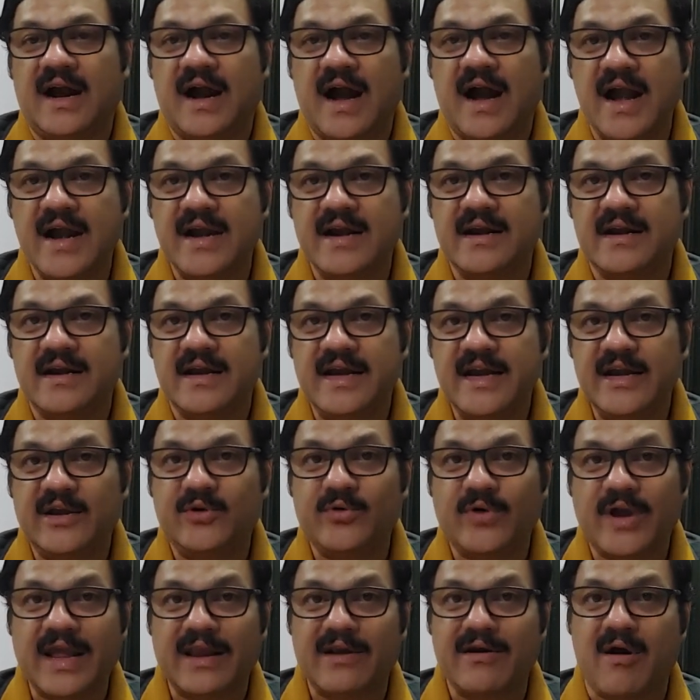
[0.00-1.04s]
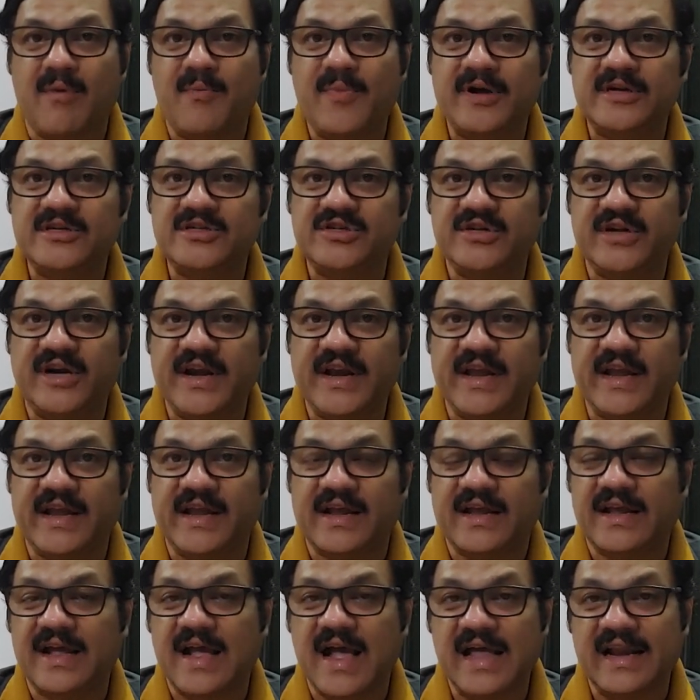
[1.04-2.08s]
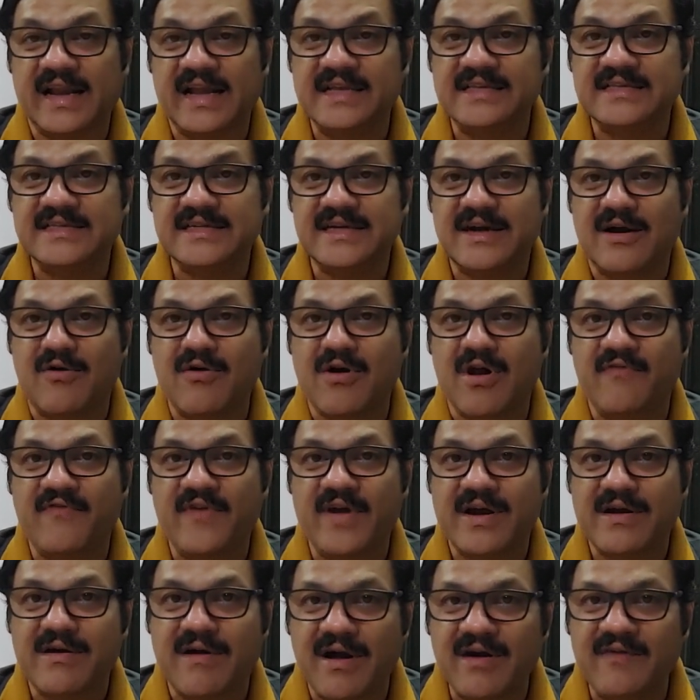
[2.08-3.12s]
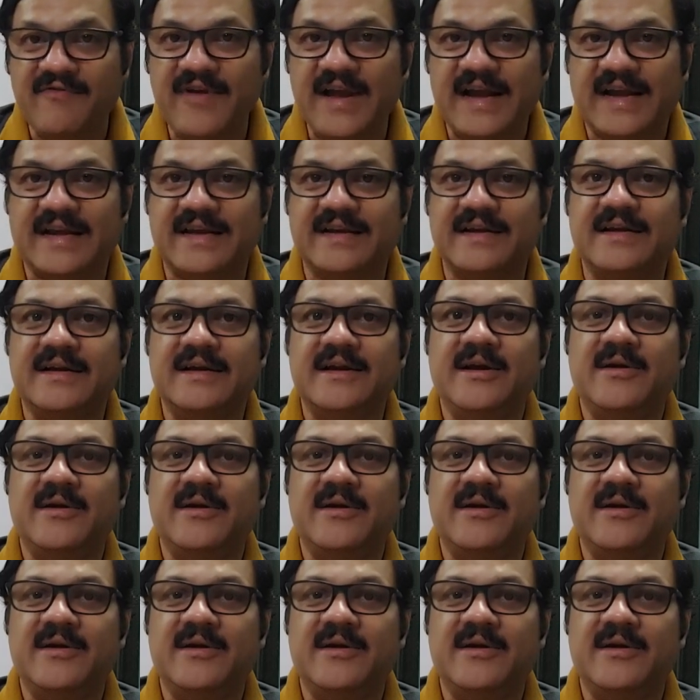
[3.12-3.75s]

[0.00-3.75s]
and he took an opportunity arising out of a conflict